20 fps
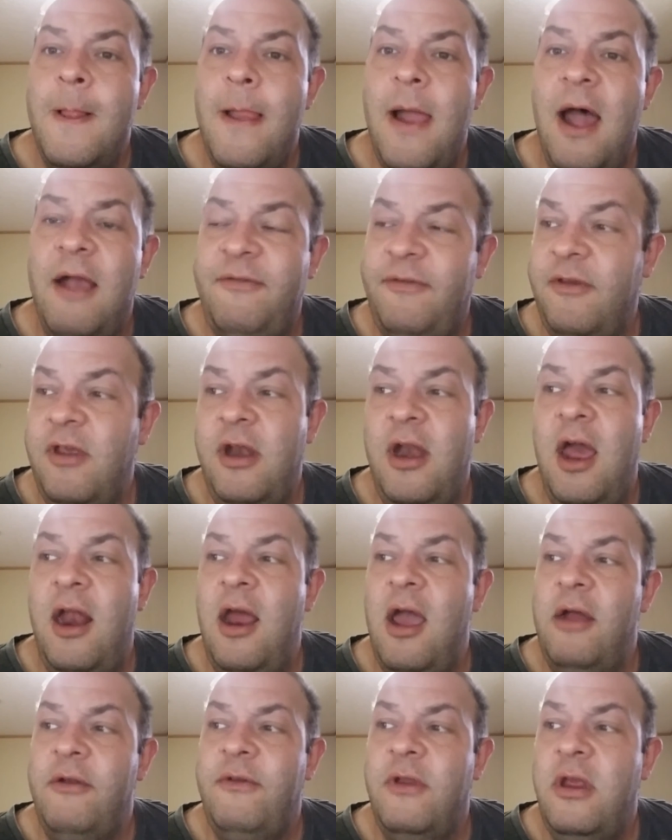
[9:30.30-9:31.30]
I send that
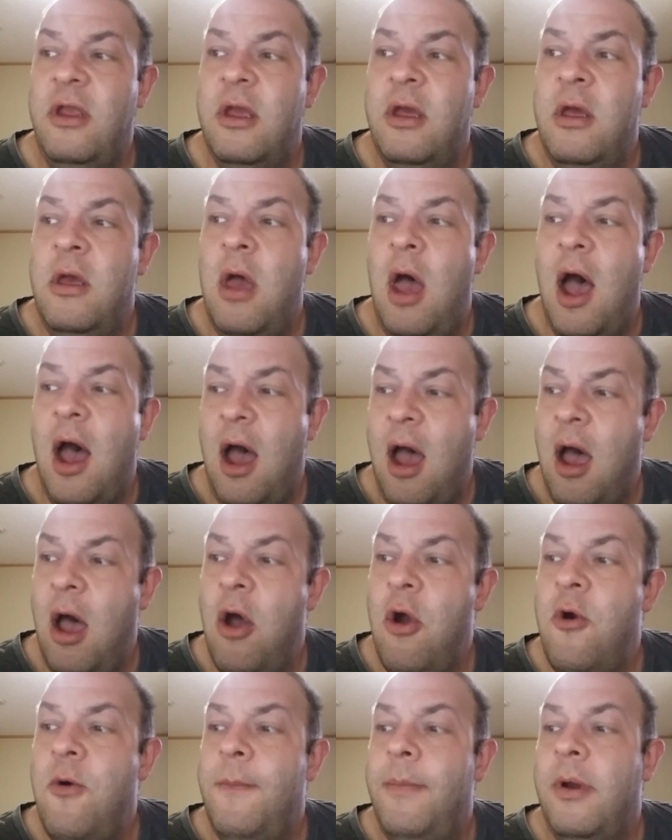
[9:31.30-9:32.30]
out to you. I
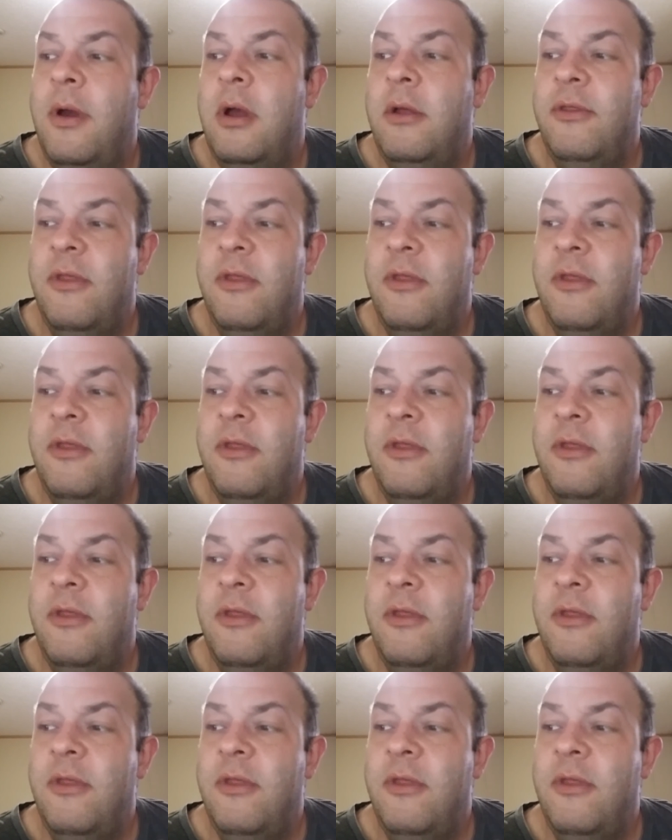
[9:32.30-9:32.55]
hope